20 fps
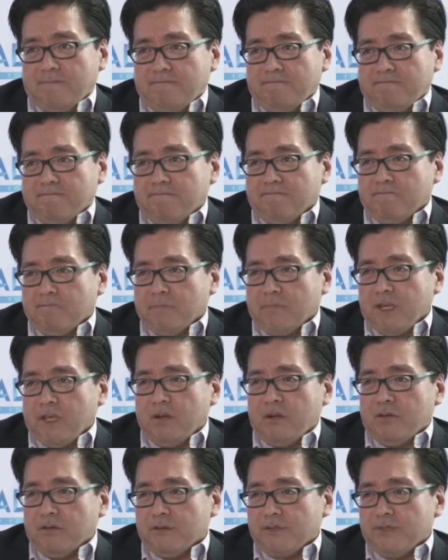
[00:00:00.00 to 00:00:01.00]
some
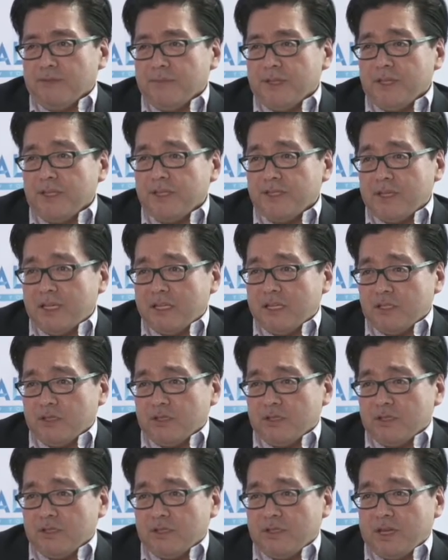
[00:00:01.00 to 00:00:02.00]
of these
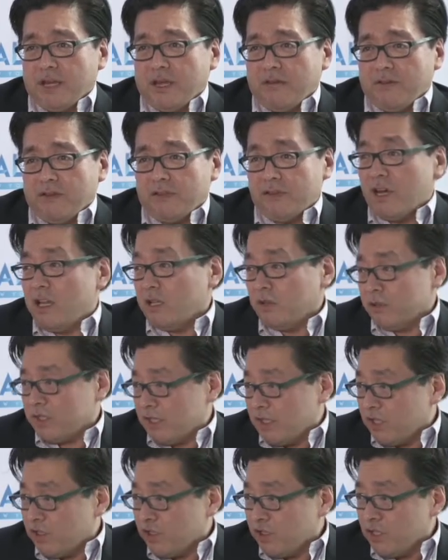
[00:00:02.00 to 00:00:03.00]
nations have a
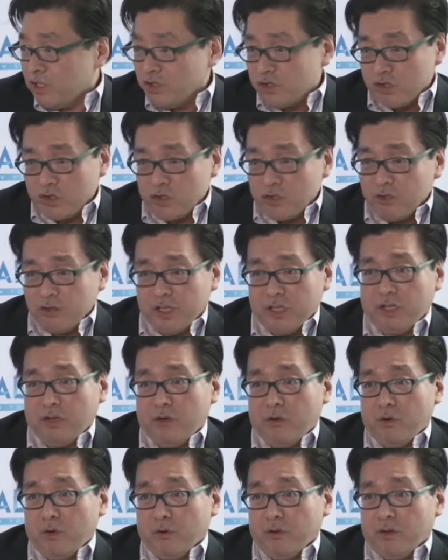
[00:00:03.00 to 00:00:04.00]
dollarization issue,
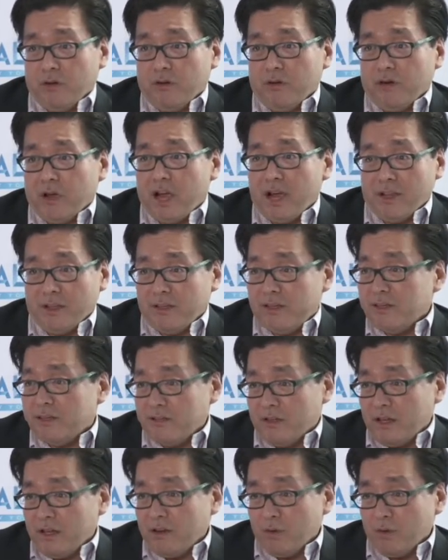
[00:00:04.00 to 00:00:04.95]
or they're highly in